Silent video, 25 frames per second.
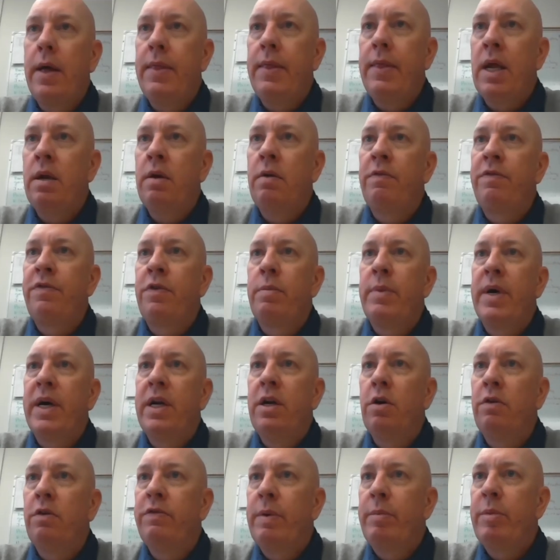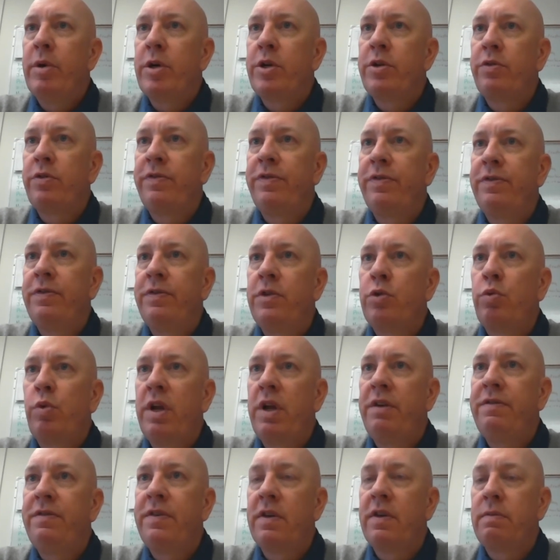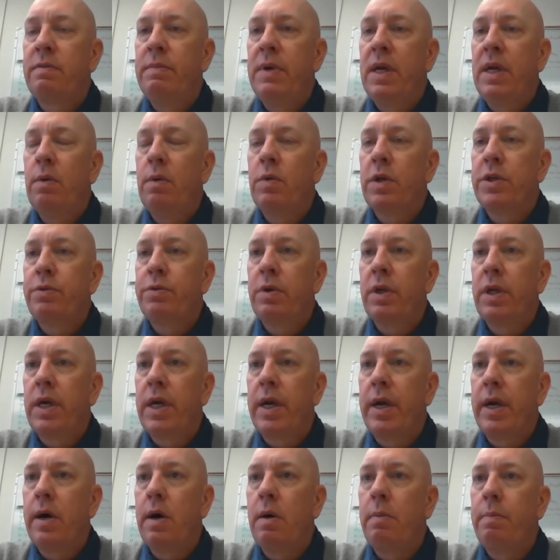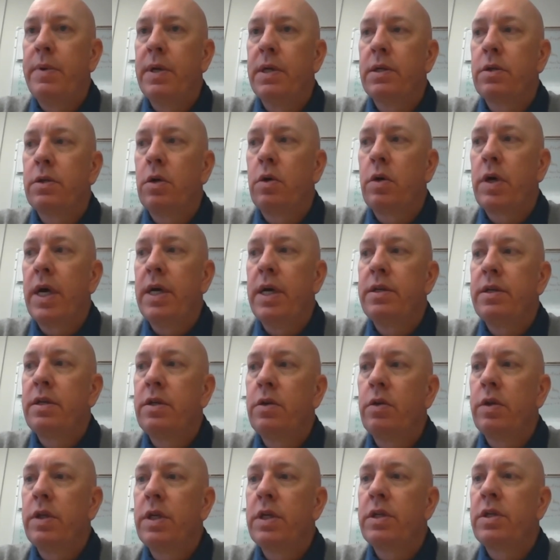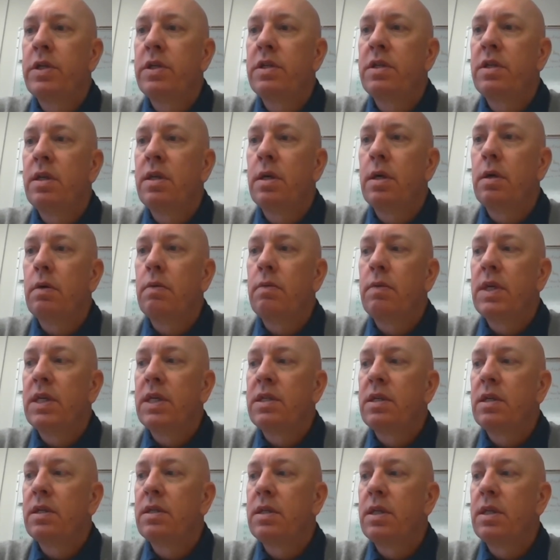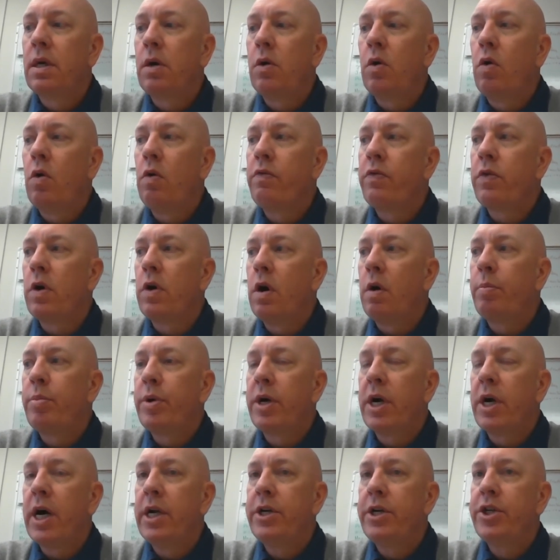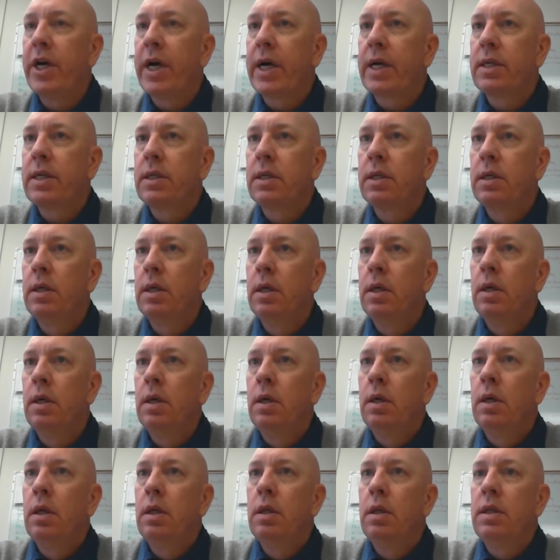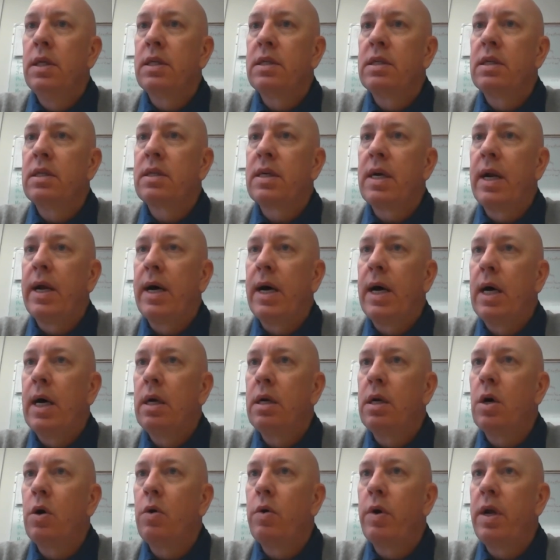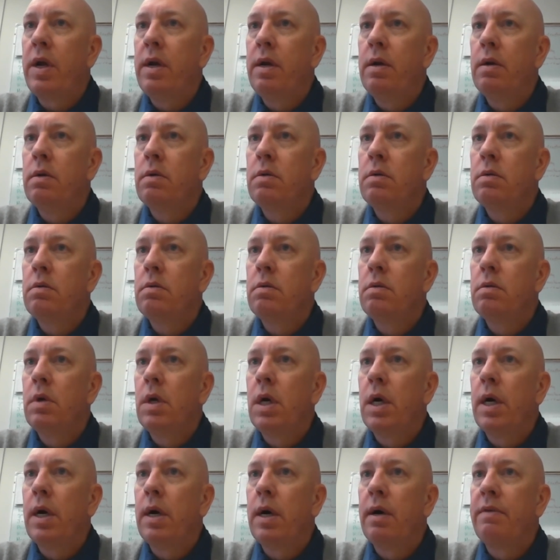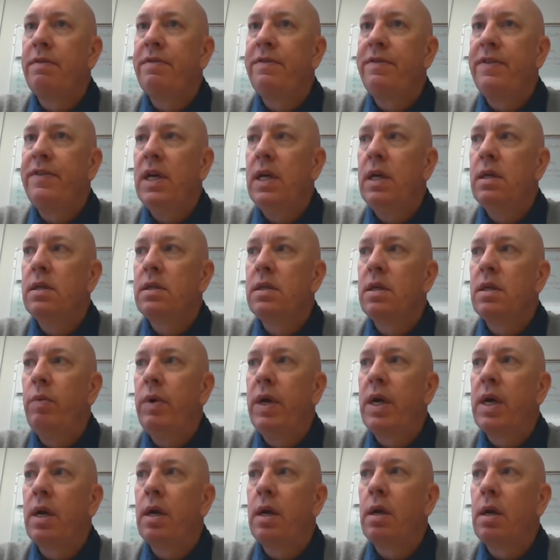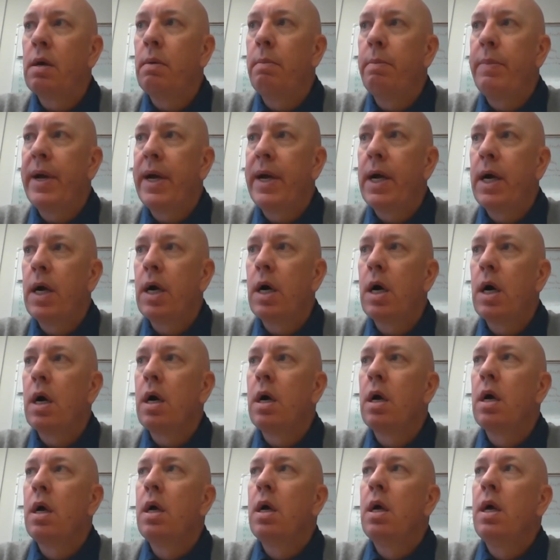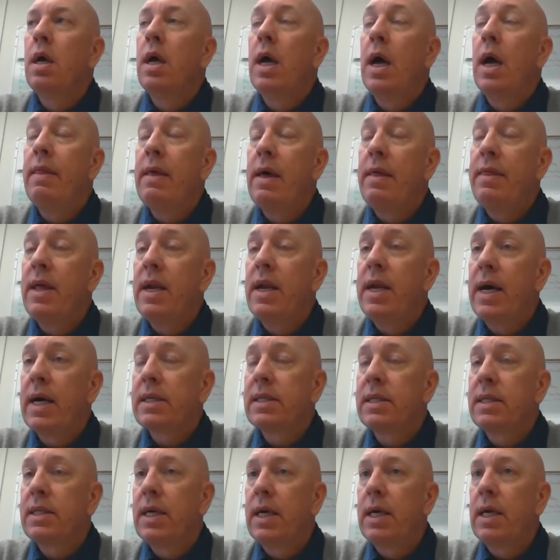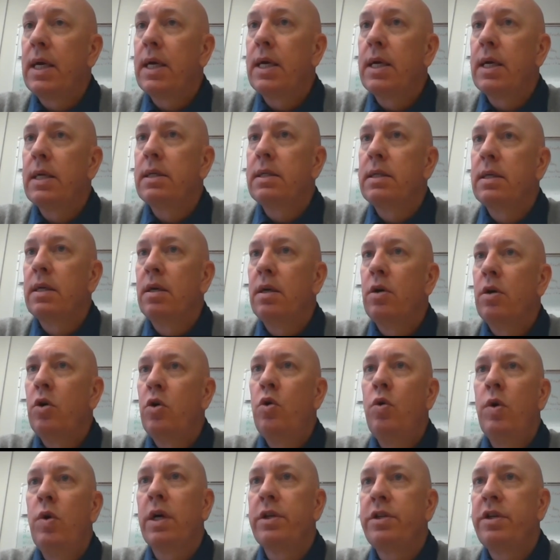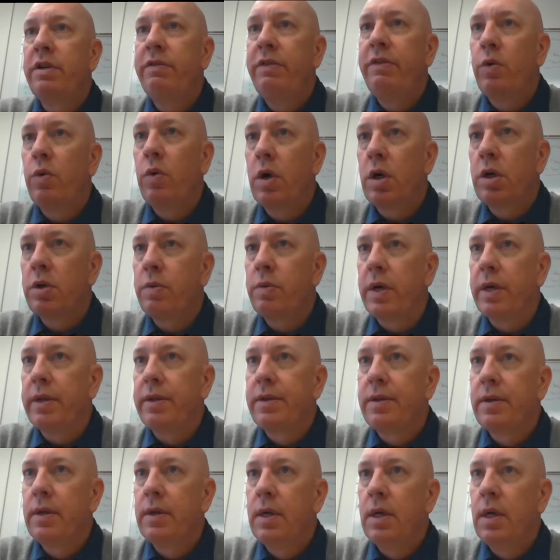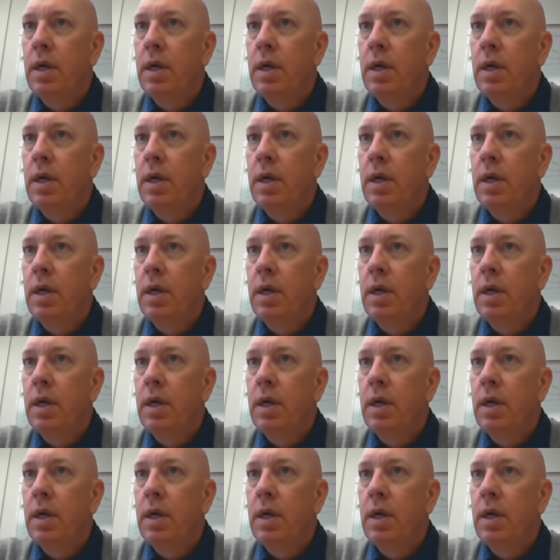And then for my November 25th meeting, what's really going to help is, okay, so this is the overall project. This is kind of ongoing fees that we can compare. And then the next thing is, who else have you worked with?